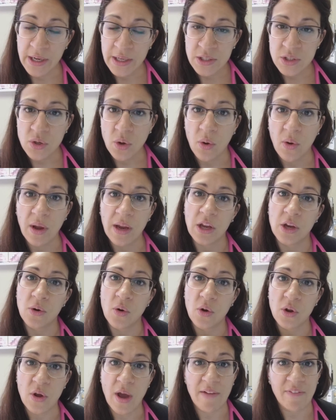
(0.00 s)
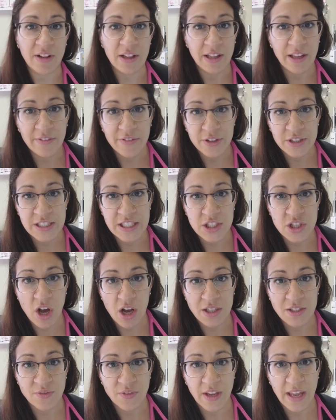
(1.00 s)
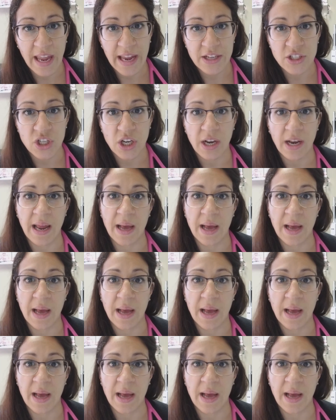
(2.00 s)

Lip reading: So, you have a liver detoxification.